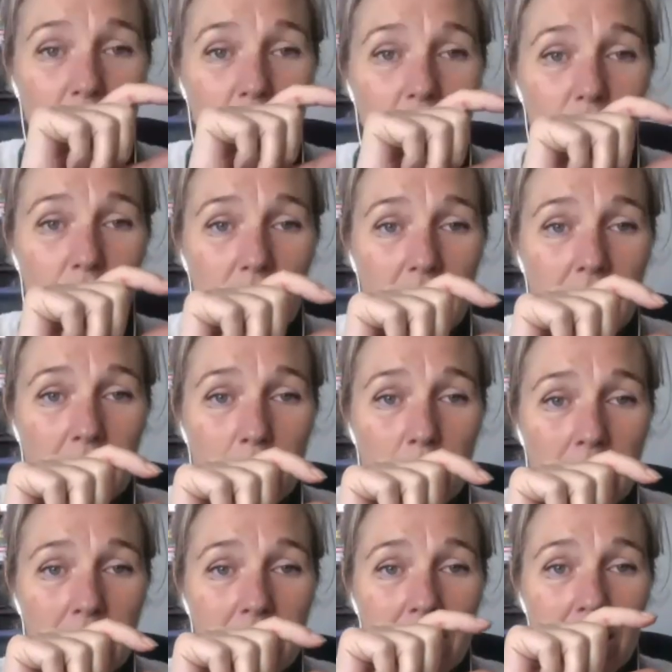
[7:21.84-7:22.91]
Tuesday,
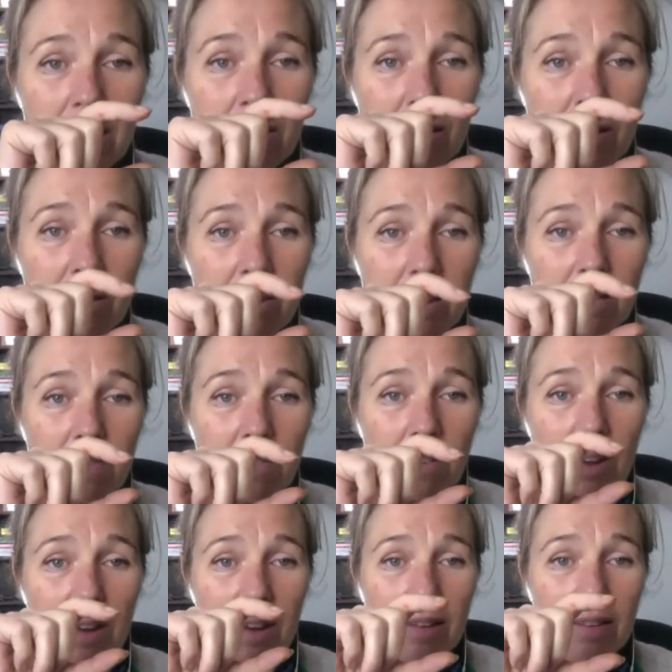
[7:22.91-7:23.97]
Wednesday, Thursday,
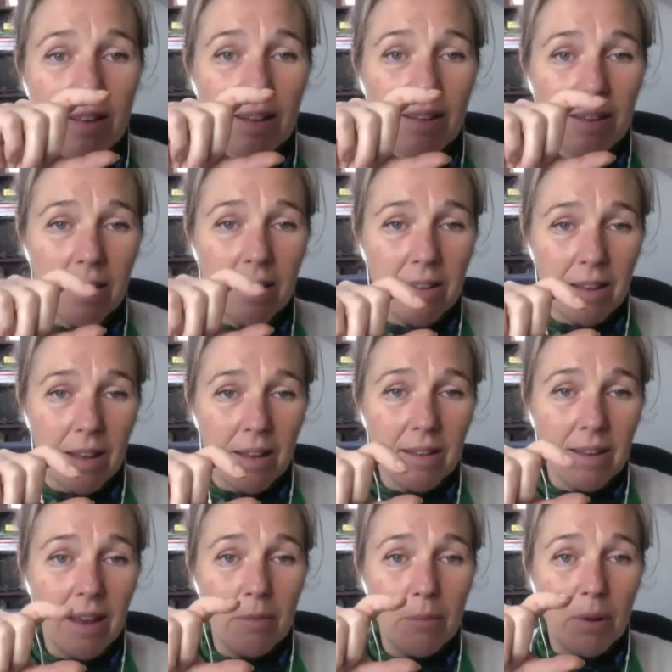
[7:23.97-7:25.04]
Friday, Saturday,
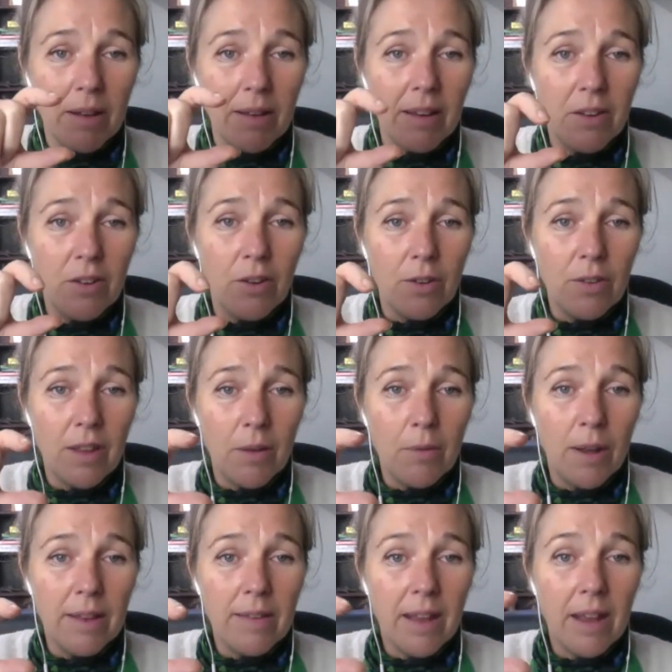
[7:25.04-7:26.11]
Sunday, Monday, Tuesday,
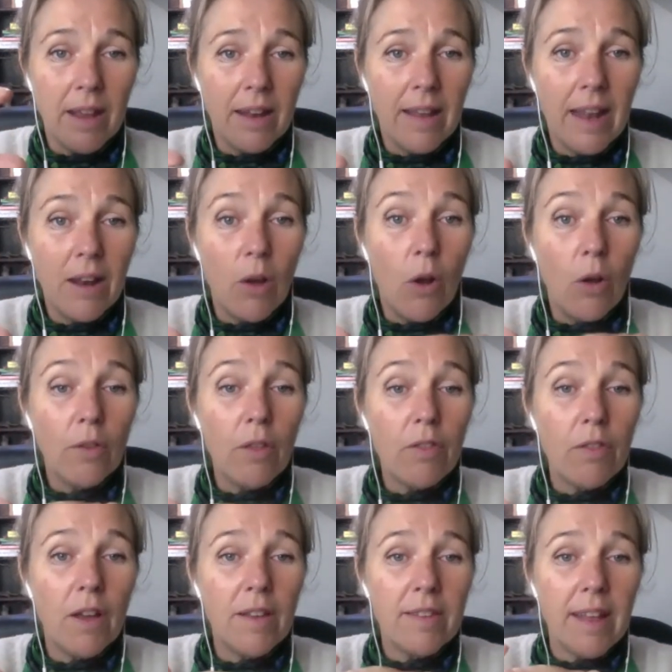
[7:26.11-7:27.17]
Wednesday, and then on the
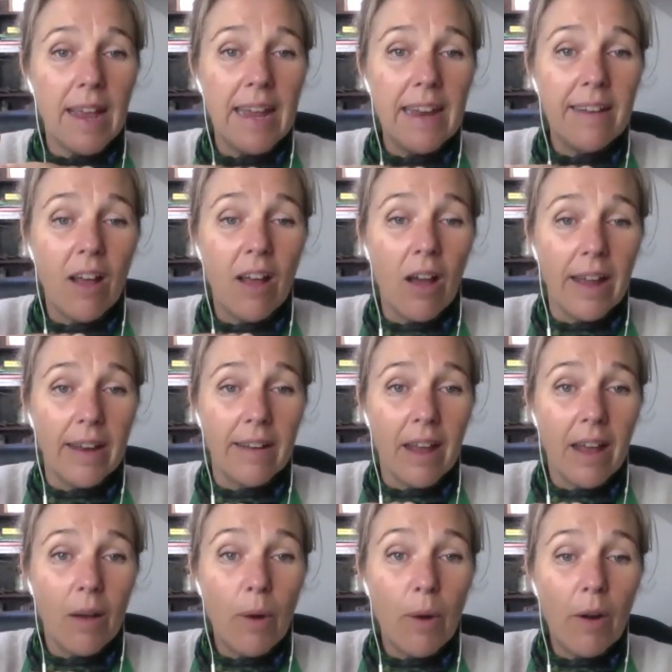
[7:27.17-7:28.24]
Thursday he died,
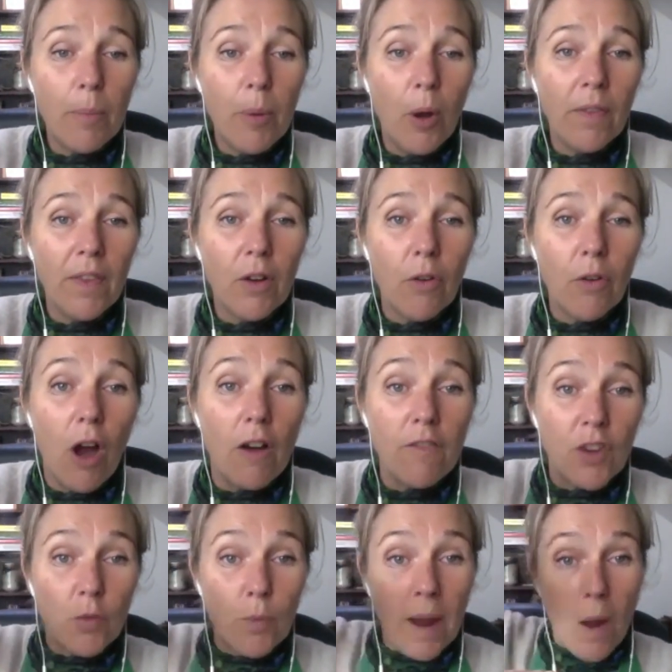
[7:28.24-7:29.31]
whereupon the graph
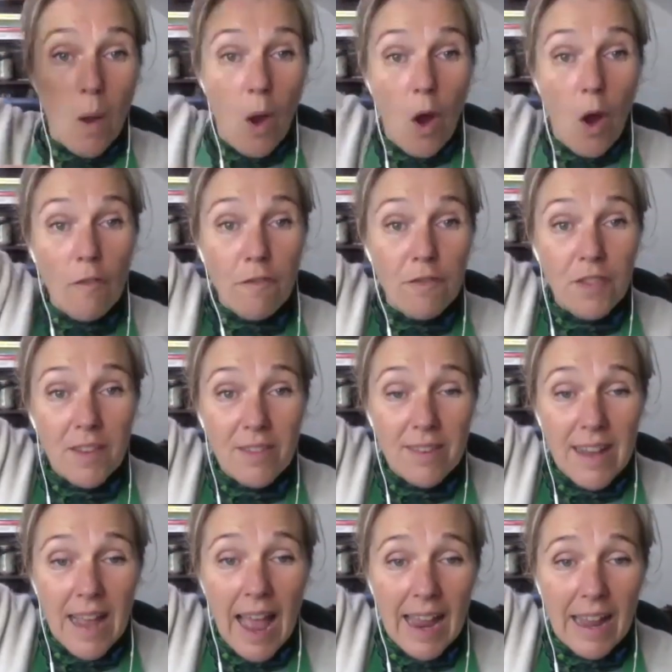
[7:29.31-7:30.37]
just went off the
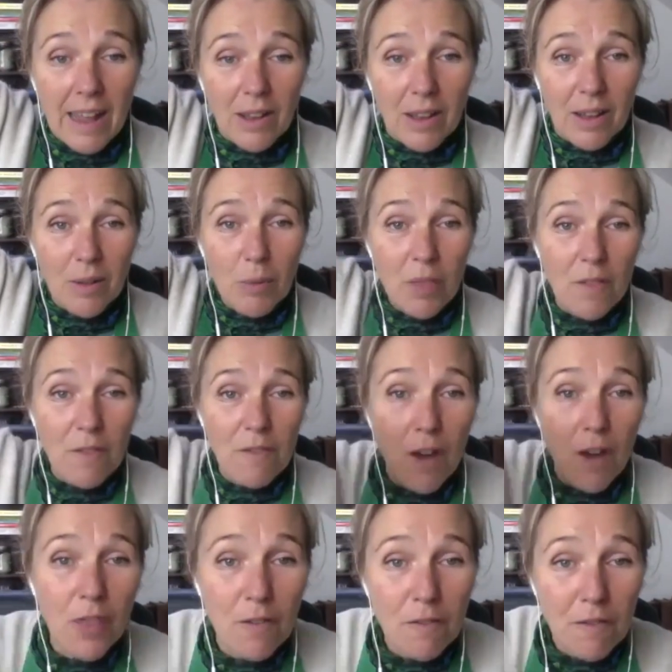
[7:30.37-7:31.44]
scale with
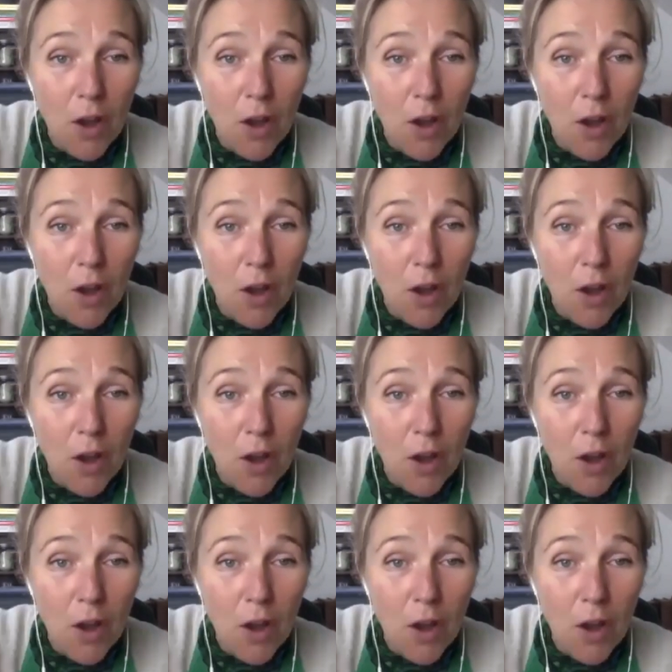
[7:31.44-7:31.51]
the